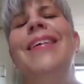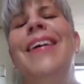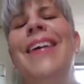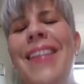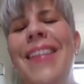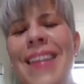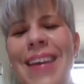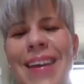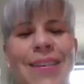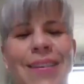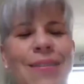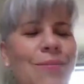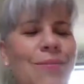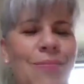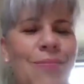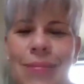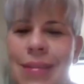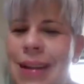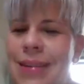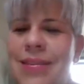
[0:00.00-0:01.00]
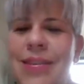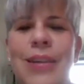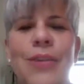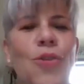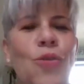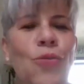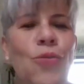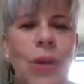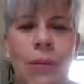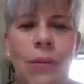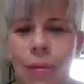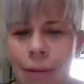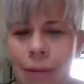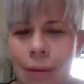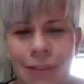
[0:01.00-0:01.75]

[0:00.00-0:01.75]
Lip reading: and then that's history.